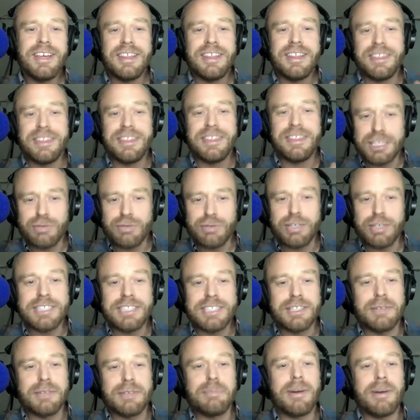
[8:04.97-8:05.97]
this
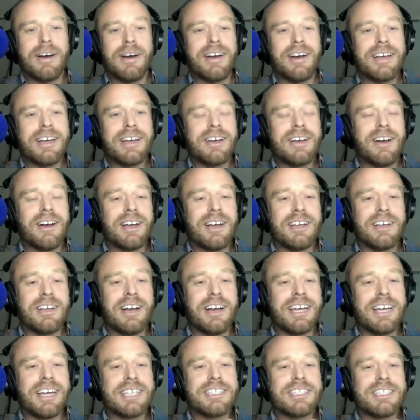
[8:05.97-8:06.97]
reason, but
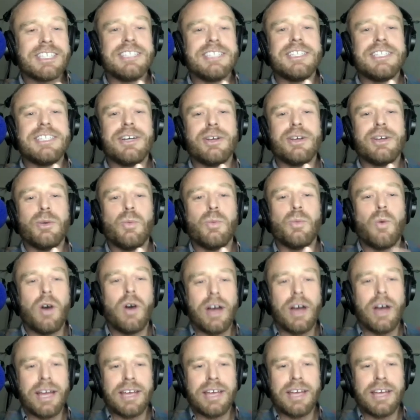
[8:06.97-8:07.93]
I guess I can tell you why